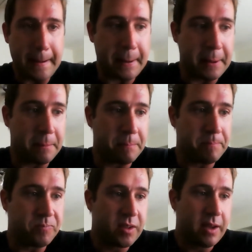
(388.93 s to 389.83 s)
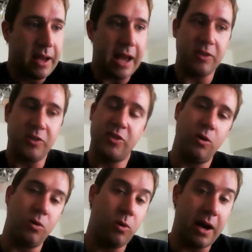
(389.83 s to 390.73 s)
Um, and
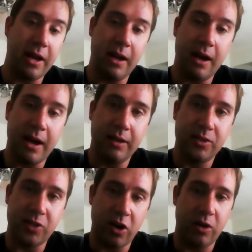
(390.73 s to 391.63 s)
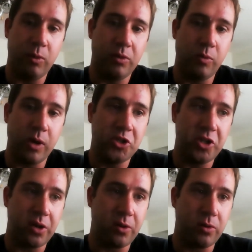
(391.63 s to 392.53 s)
so I started with West
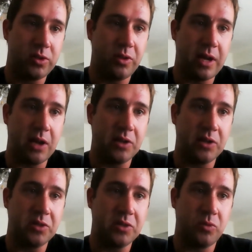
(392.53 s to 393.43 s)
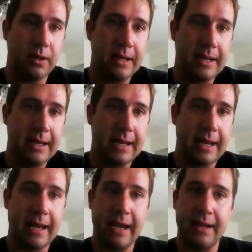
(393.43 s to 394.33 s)
General in 2001
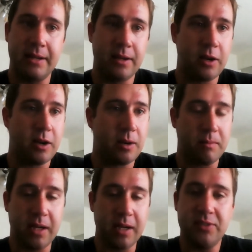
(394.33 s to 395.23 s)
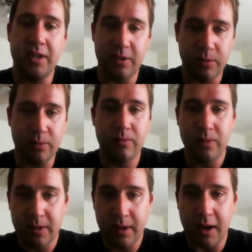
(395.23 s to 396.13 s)
and continued
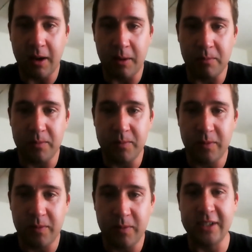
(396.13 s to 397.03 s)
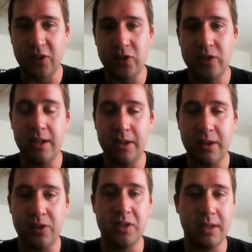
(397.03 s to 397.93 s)
the last 13
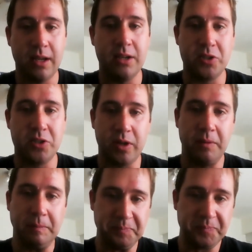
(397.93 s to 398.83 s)
years in the industry.